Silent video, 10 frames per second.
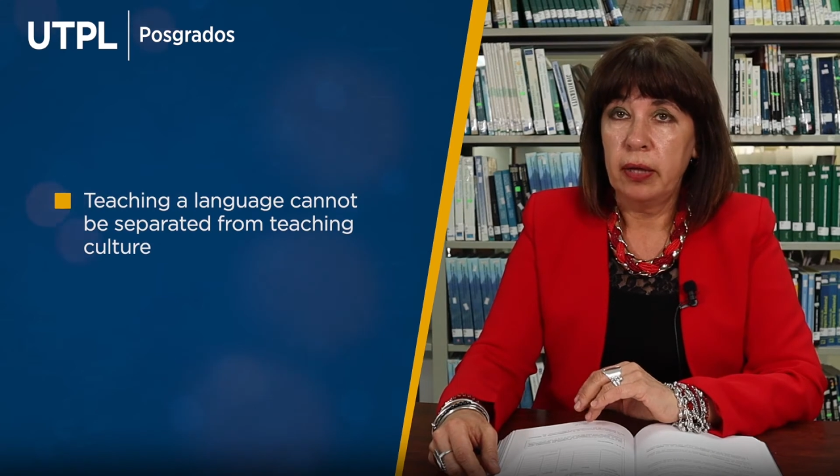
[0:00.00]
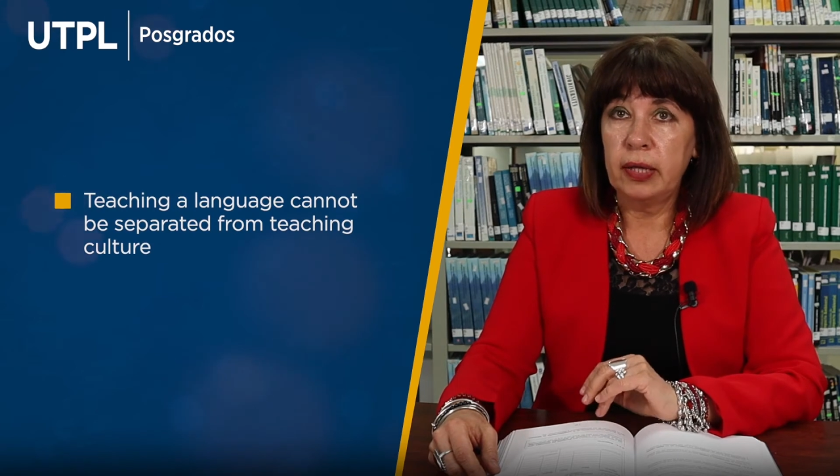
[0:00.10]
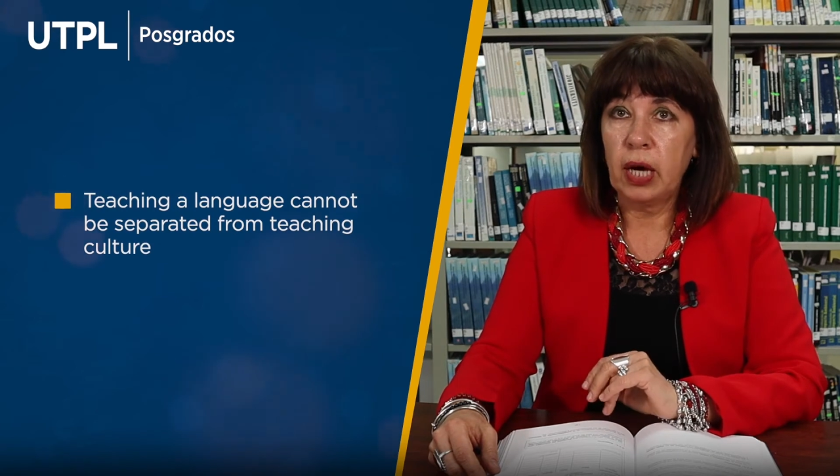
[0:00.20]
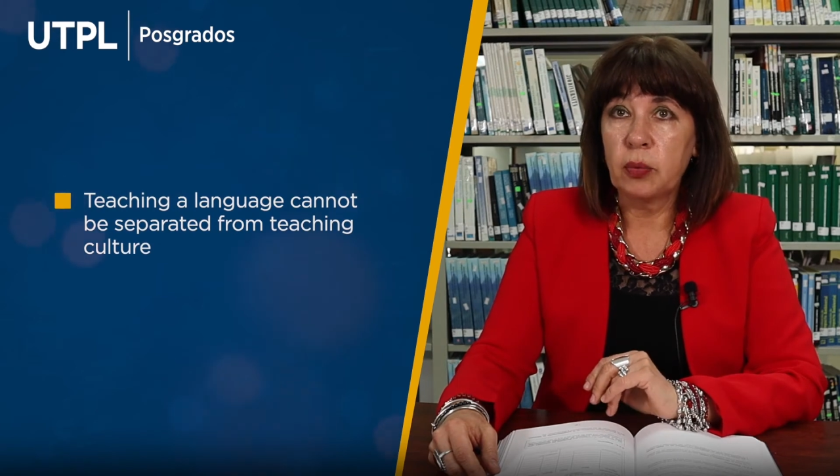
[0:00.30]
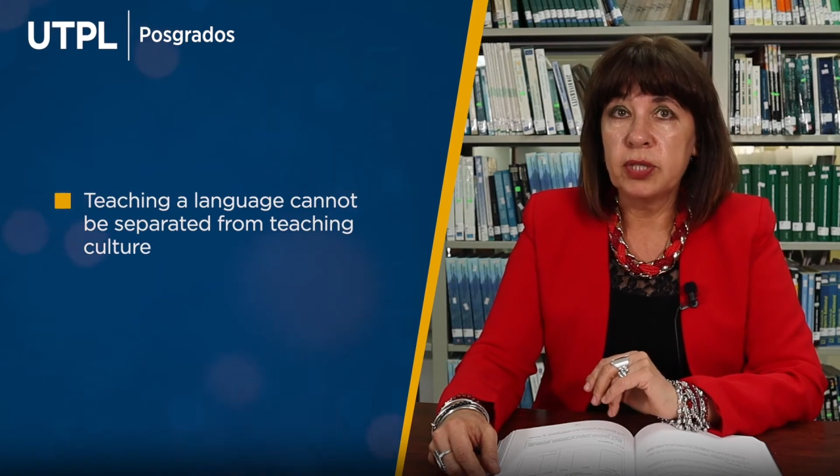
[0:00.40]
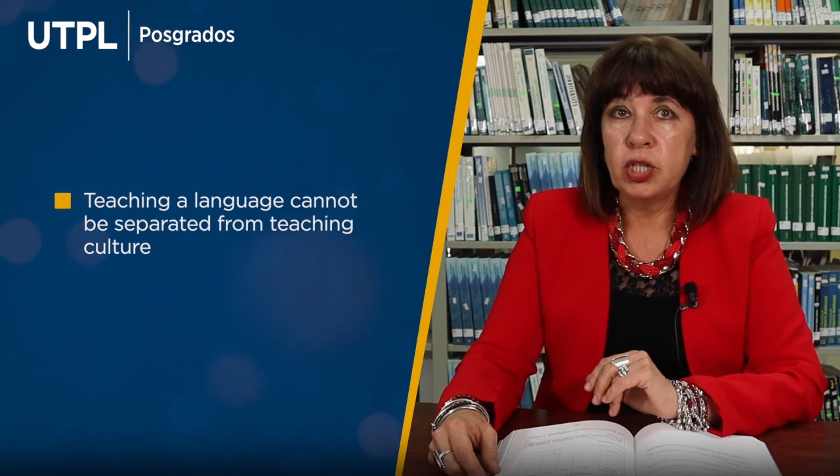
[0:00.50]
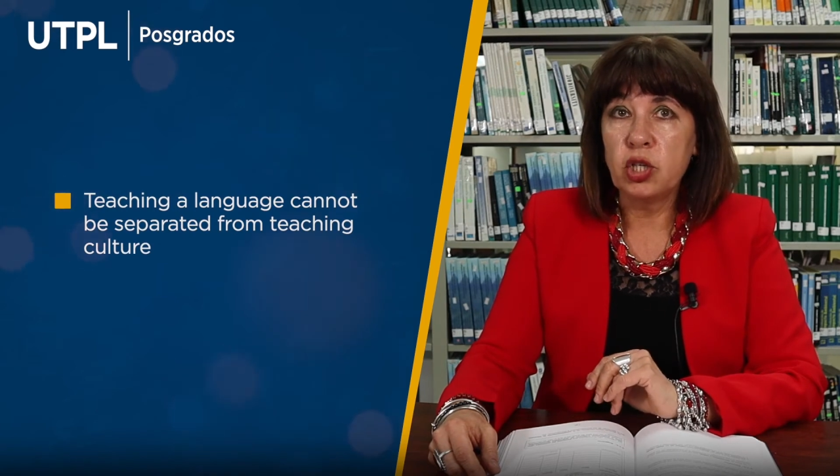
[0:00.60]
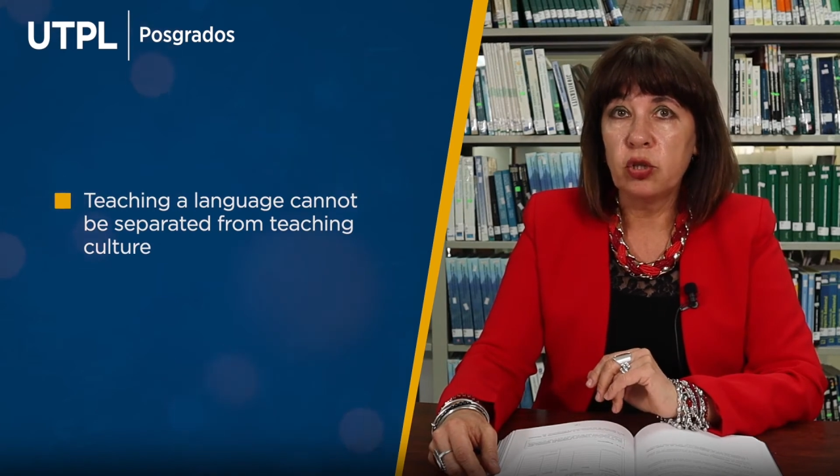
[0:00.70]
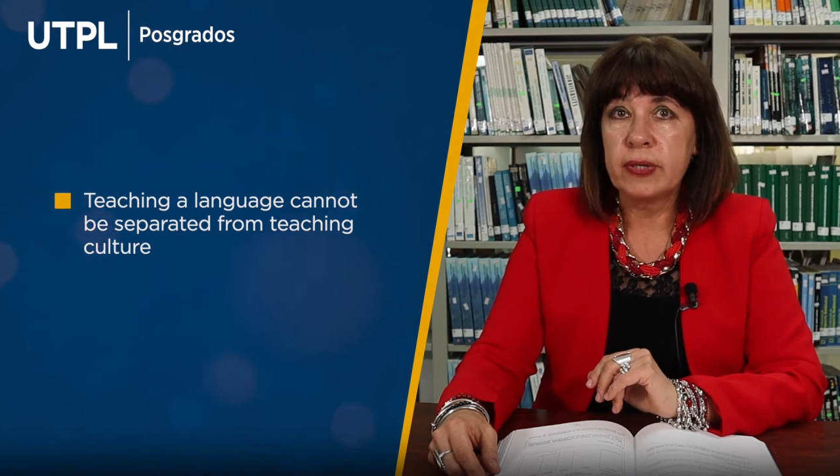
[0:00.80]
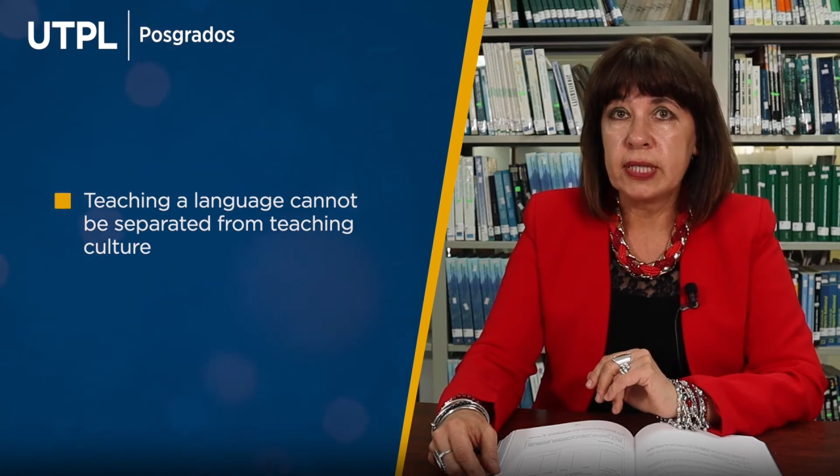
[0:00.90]
The
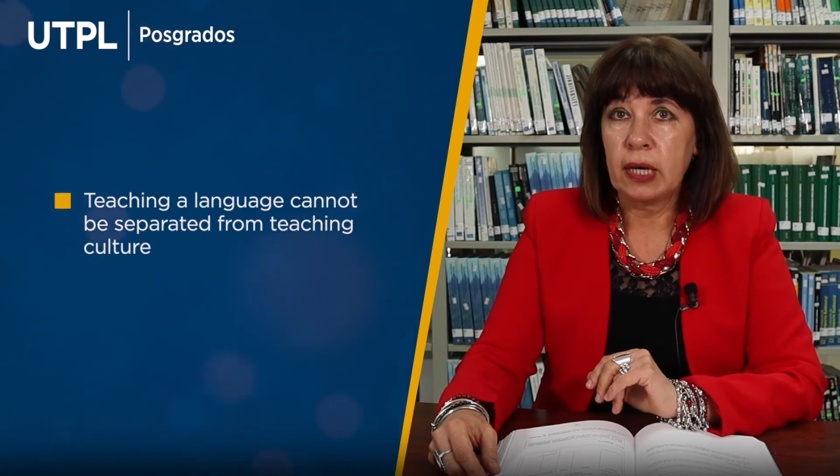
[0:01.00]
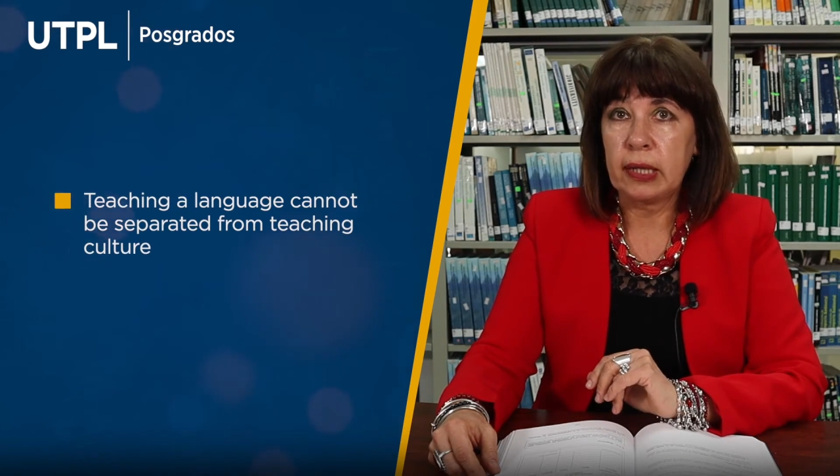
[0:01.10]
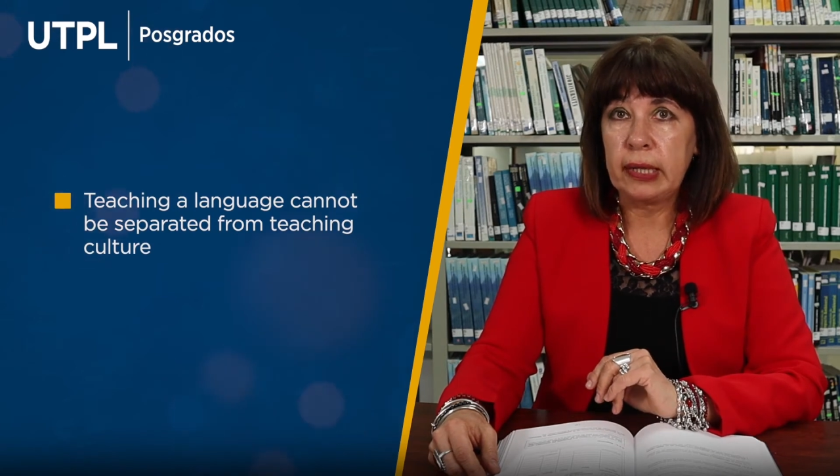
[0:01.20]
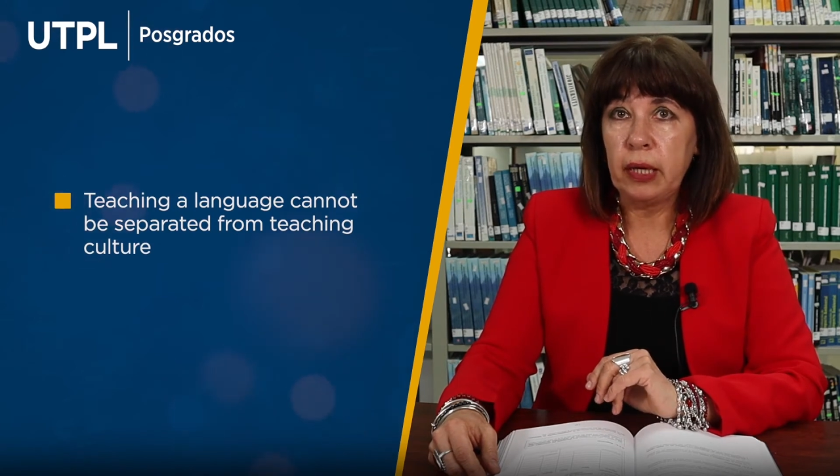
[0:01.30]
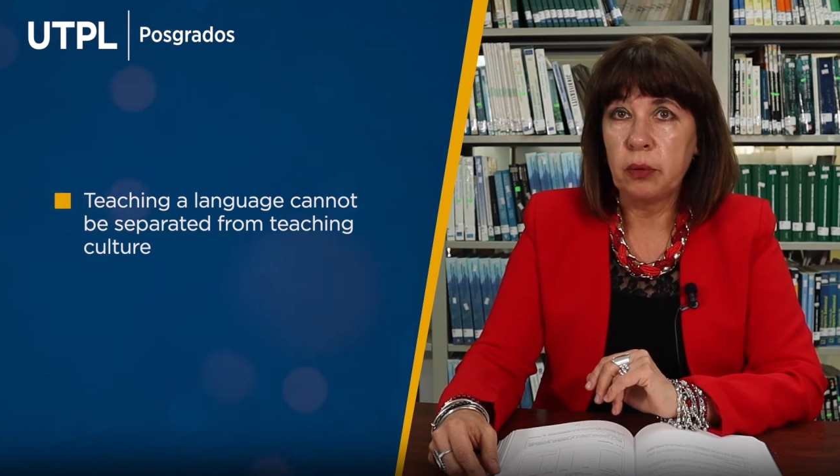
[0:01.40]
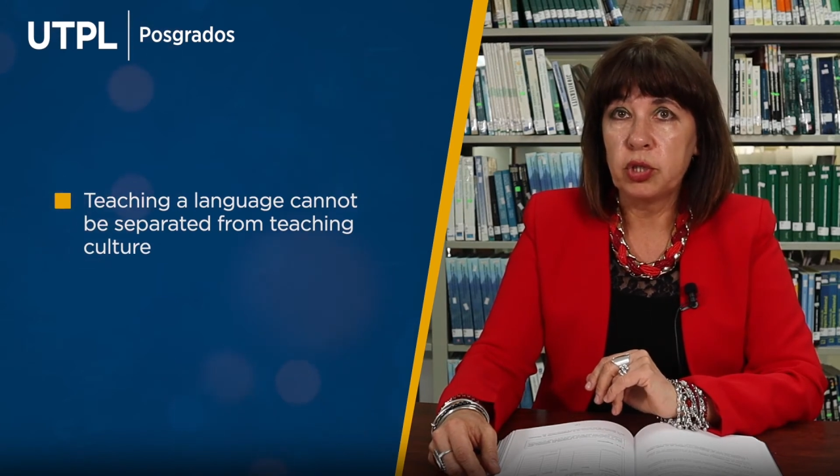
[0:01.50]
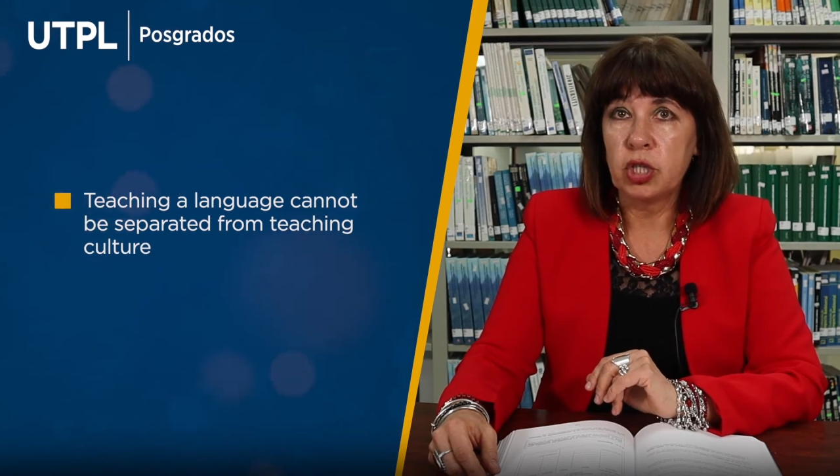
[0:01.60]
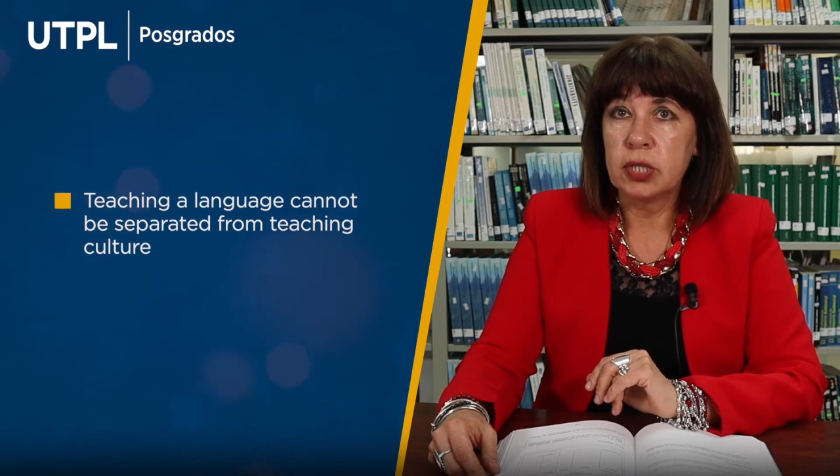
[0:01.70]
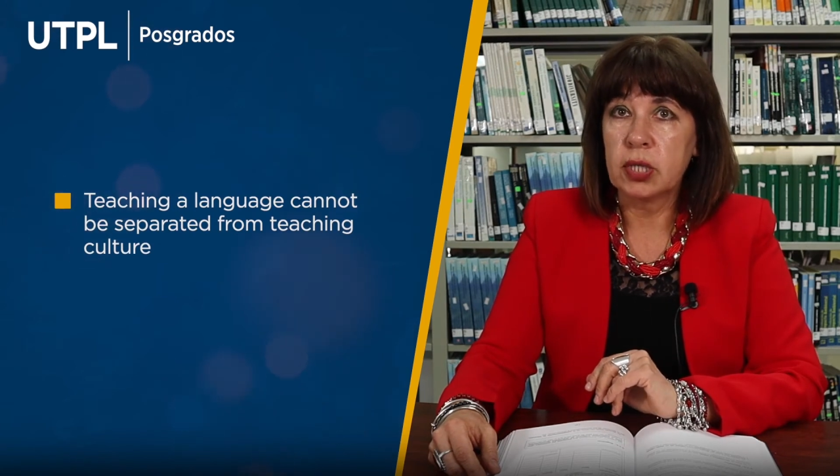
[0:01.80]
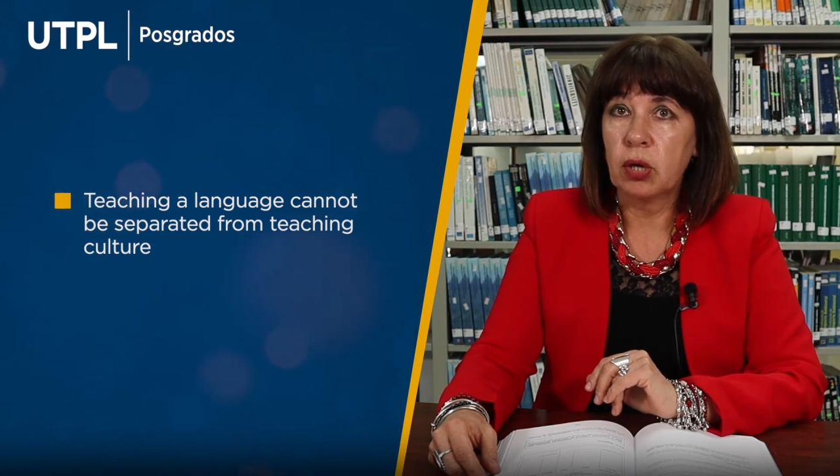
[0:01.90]
acquisition of a second language
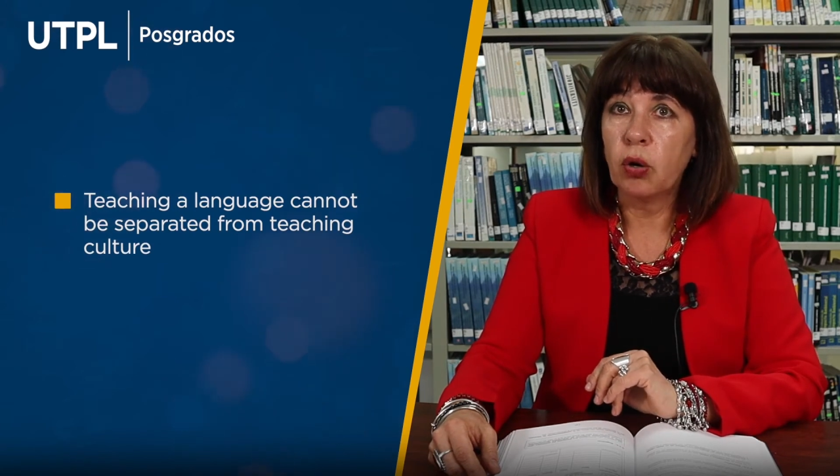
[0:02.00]
is